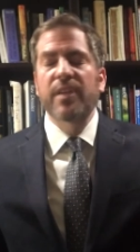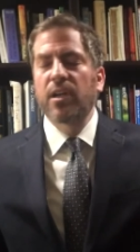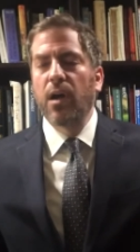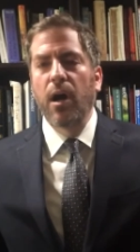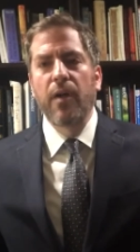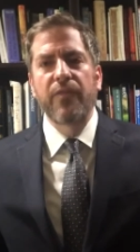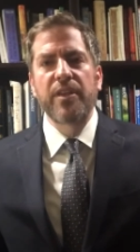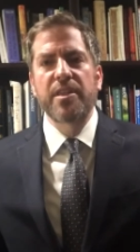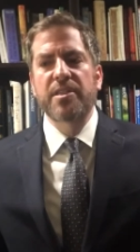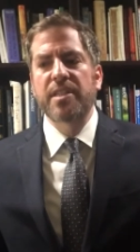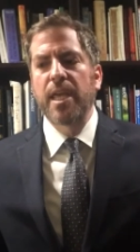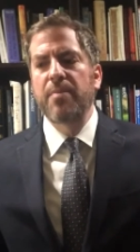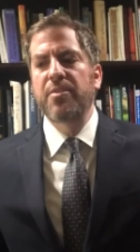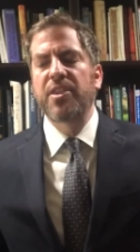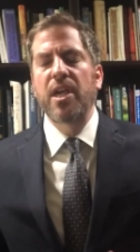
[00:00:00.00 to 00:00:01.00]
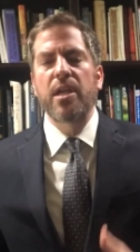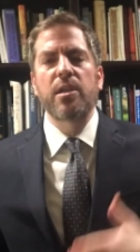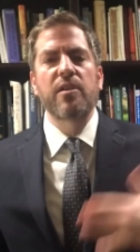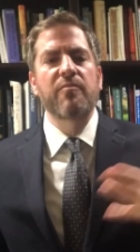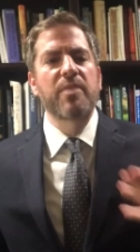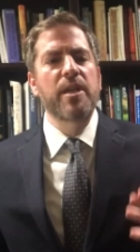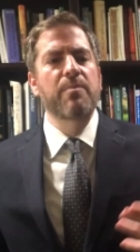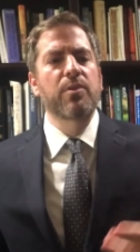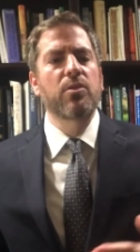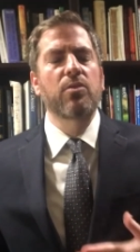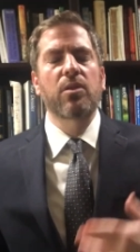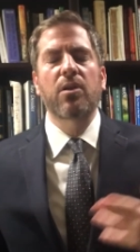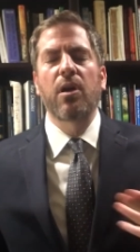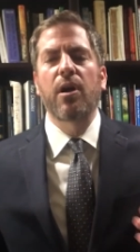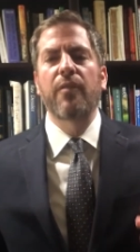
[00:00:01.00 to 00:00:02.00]
Coffee, the same thing. You have people
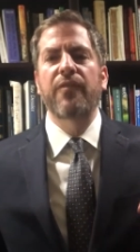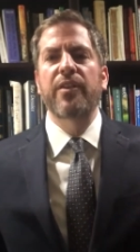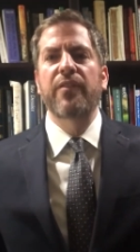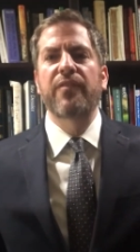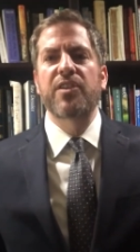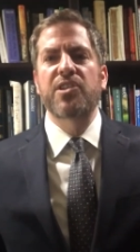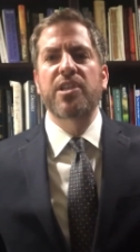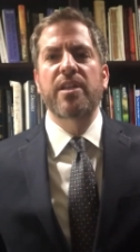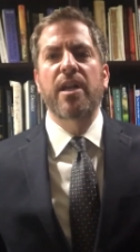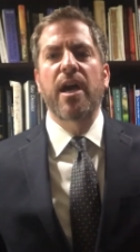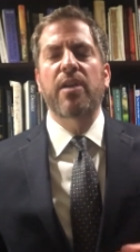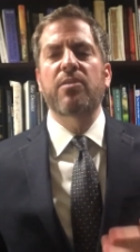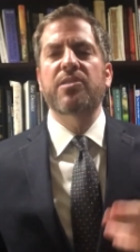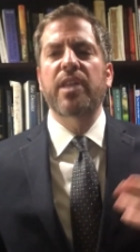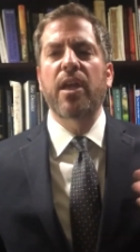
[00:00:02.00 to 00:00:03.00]
who are coffee aficionados.